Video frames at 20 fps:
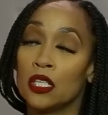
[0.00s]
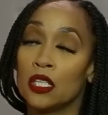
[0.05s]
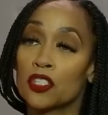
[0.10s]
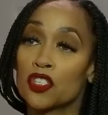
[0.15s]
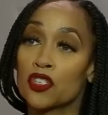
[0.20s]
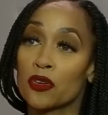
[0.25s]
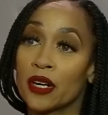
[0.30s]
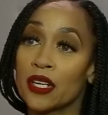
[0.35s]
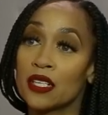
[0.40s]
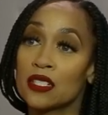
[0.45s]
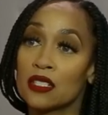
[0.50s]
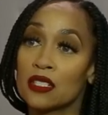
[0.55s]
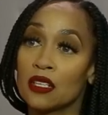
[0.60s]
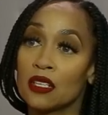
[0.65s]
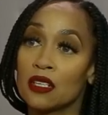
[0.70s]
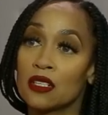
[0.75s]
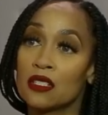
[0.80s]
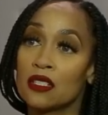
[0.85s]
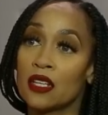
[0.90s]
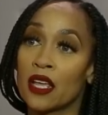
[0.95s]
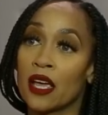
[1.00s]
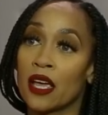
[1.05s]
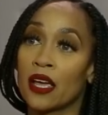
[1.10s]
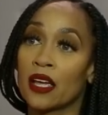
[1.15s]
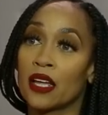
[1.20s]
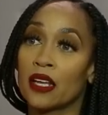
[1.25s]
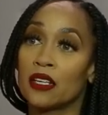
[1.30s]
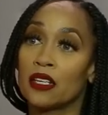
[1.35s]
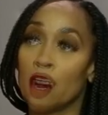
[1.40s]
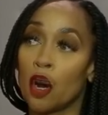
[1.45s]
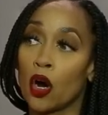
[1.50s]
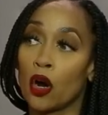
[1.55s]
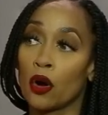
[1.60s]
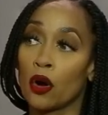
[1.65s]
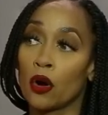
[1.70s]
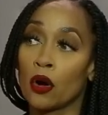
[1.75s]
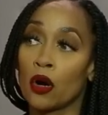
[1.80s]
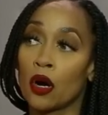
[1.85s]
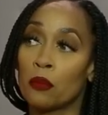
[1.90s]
Tracey is that her